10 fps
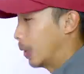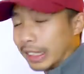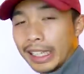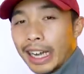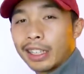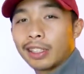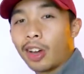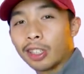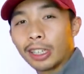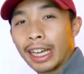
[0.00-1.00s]
So the second
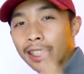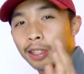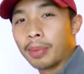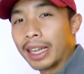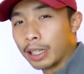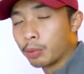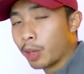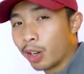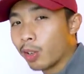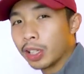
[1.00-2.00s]
AutoCAD command that
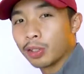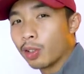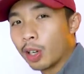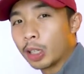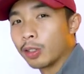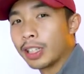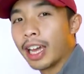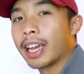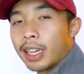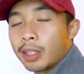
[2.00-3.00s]
we are going to learn
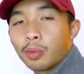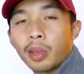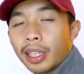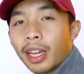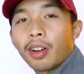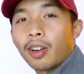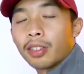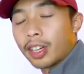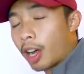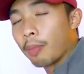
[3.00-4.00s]
today is what I
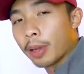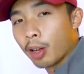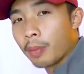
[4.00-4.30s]
call the copy